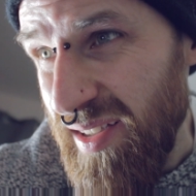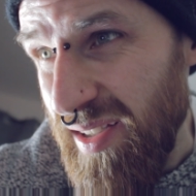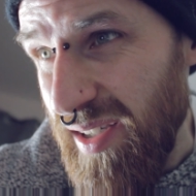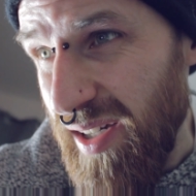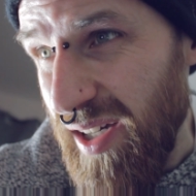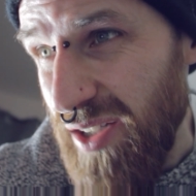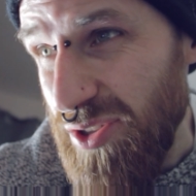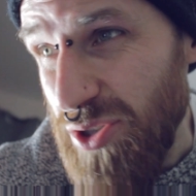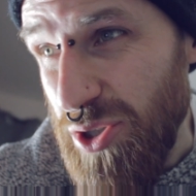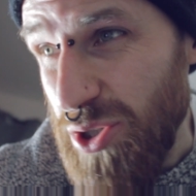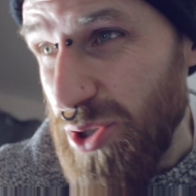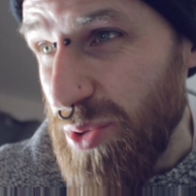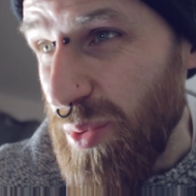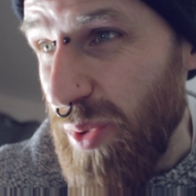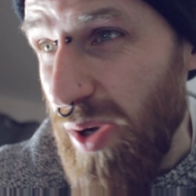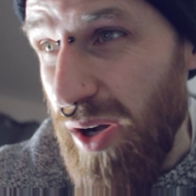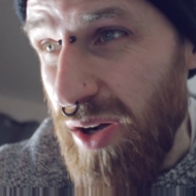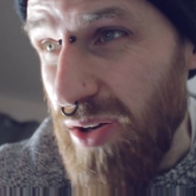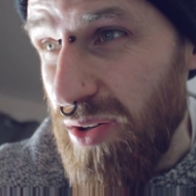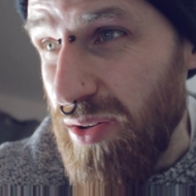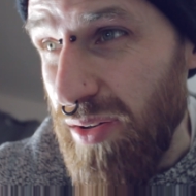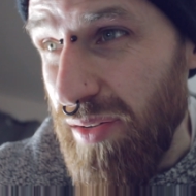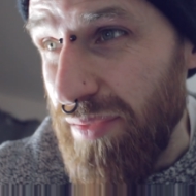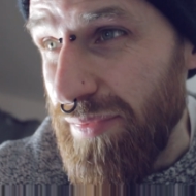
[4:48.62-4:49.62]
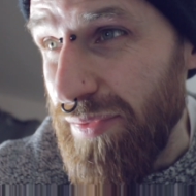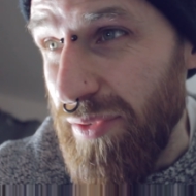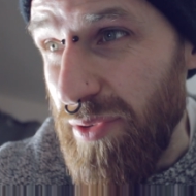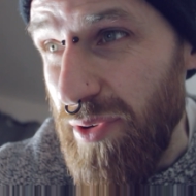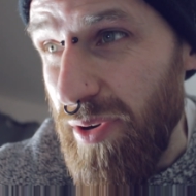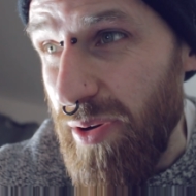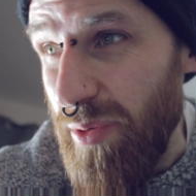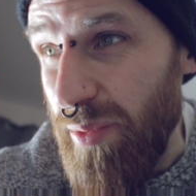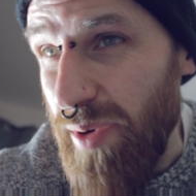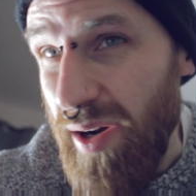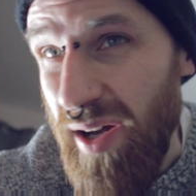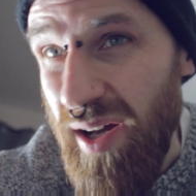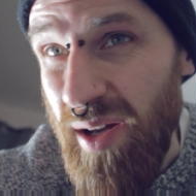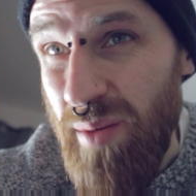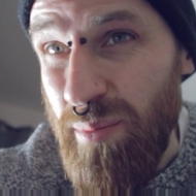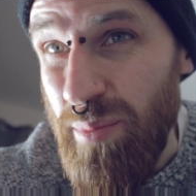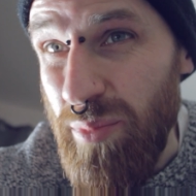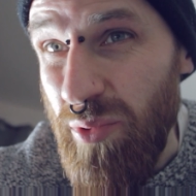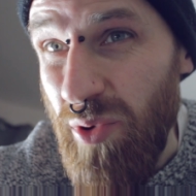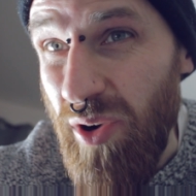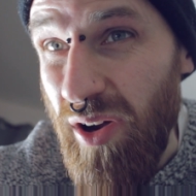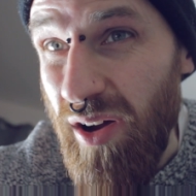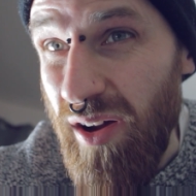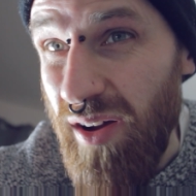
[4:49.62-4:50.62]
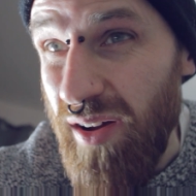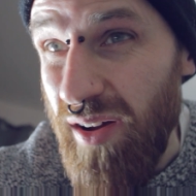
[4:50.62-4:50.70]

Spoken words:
I just want to go for a ride, bro.